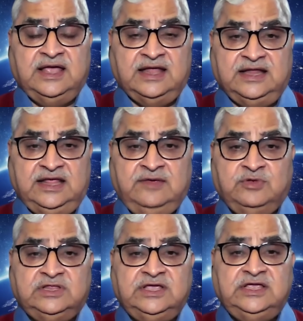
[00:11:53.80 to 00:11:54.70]
And
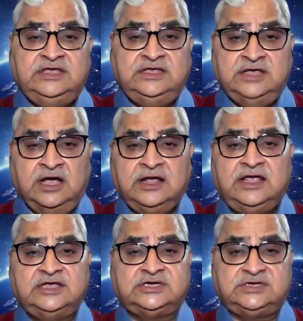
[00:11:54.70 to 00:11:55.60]
even the
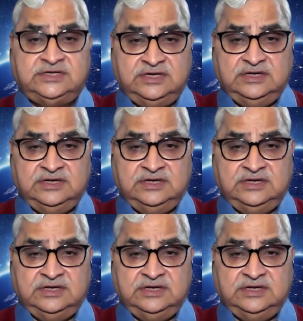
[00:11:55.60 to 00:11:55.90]
youngest